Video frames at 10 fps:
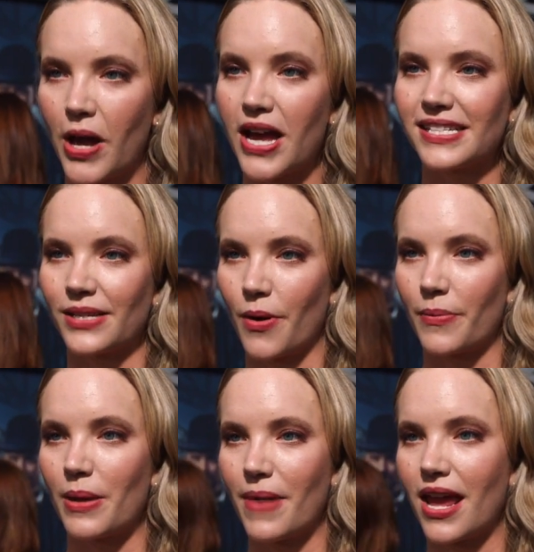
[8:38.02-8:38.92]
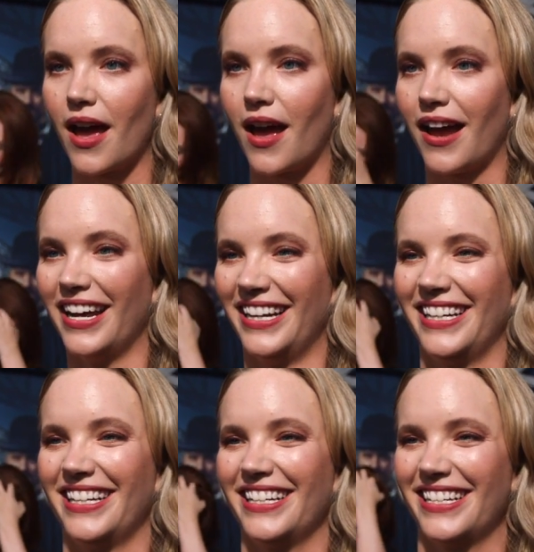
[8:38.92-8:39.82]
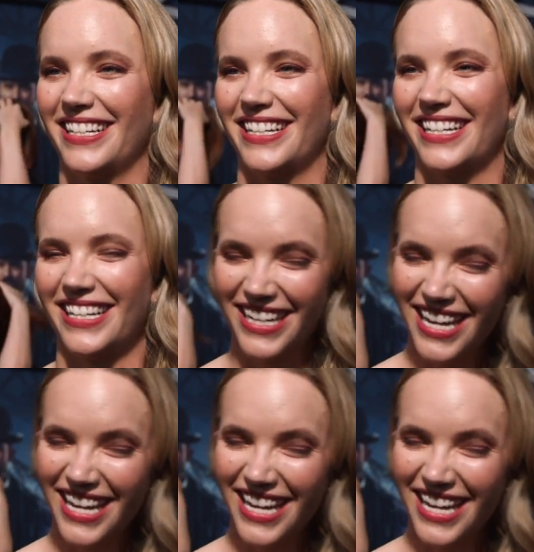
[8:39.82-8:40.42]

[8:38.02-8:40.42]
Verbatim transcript: person when we meet her,